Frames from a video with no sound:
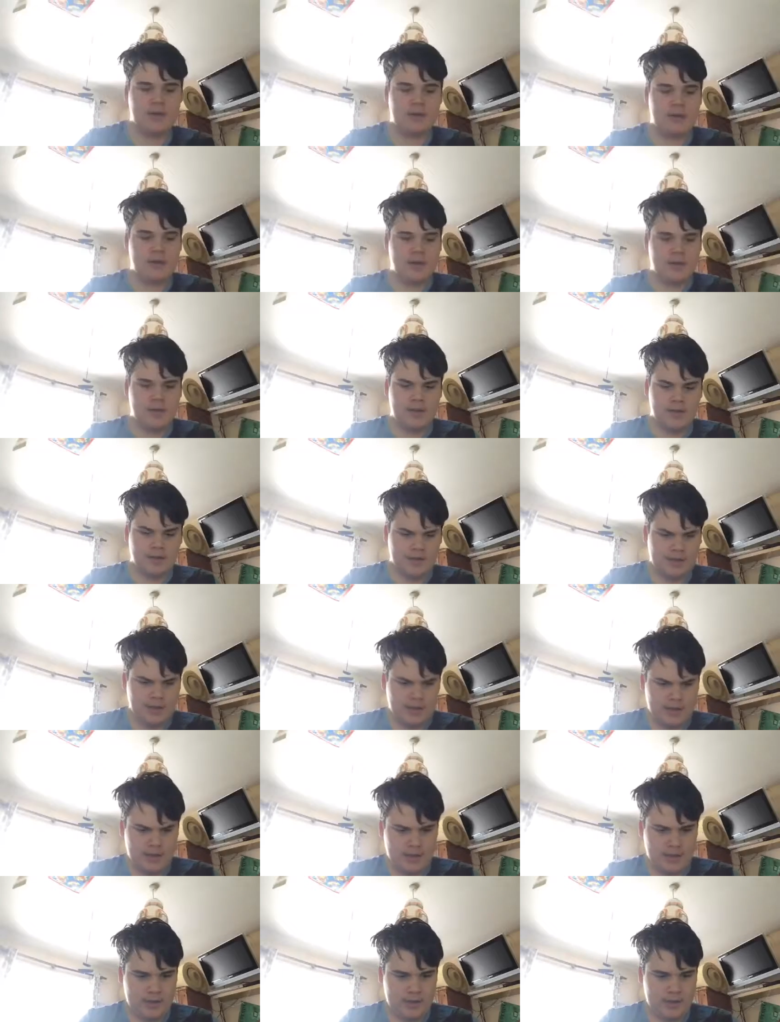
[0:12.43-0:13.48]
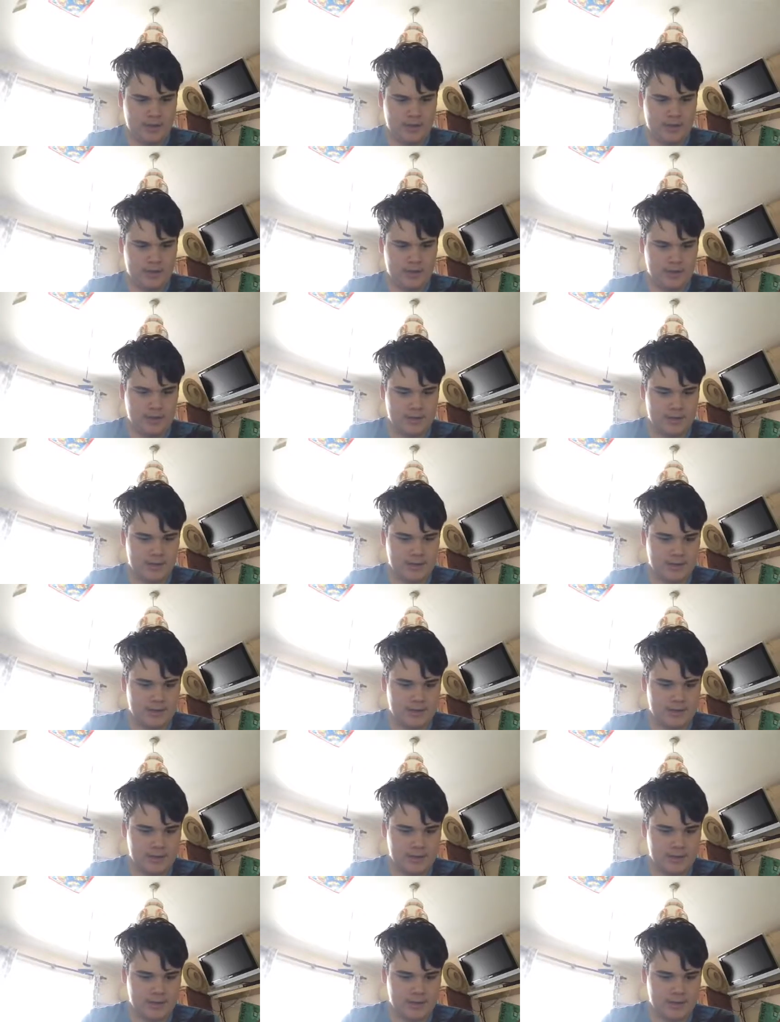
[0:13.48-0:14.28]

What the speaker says: [no speech]